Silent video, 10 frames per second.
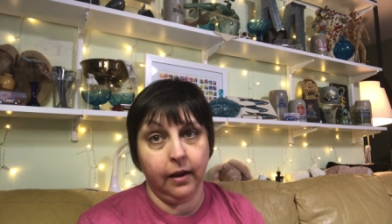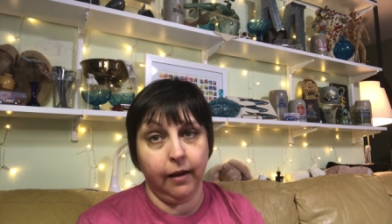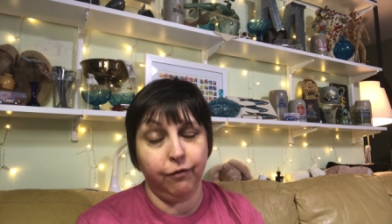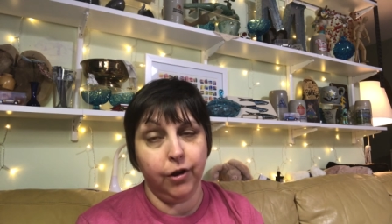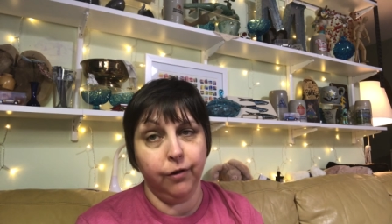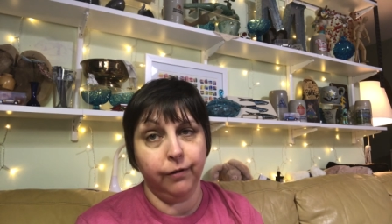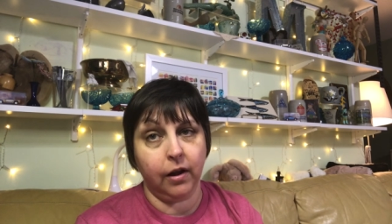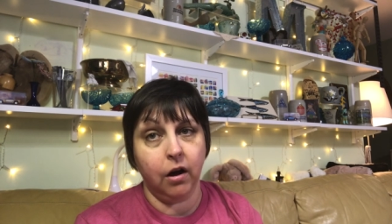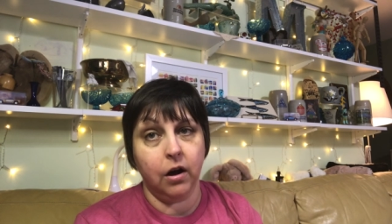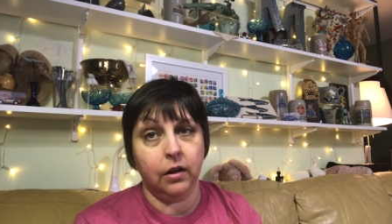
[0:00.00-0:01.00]
if you
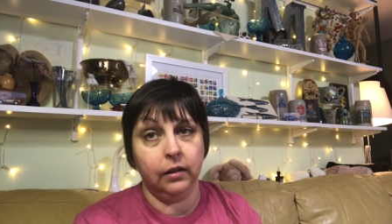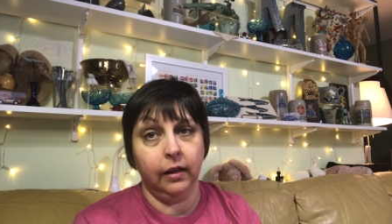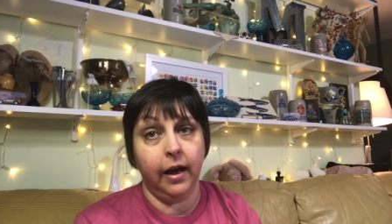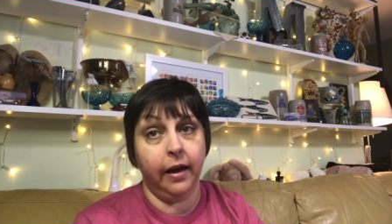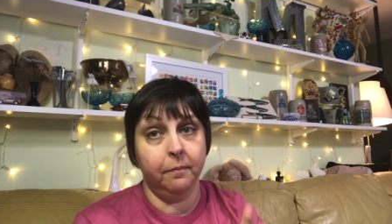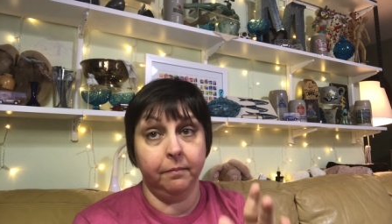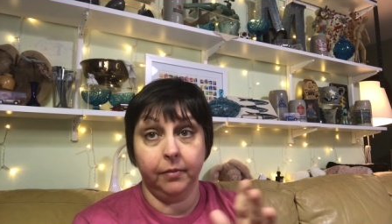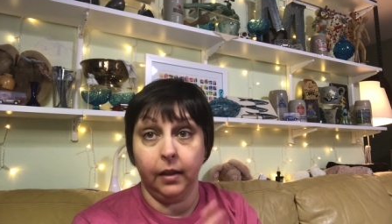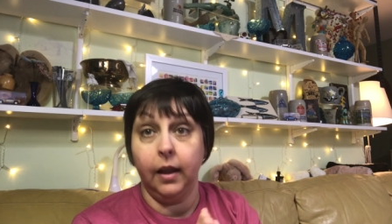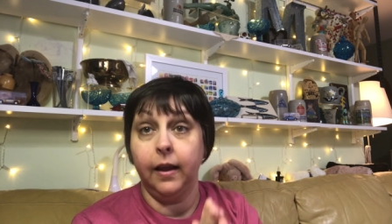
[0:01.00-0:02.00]
recall, um,
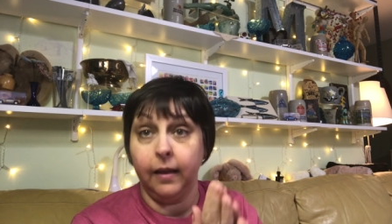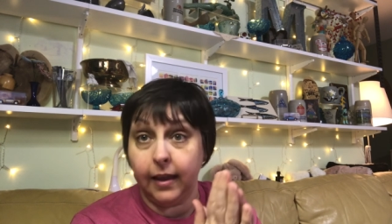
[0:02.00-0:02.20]
it,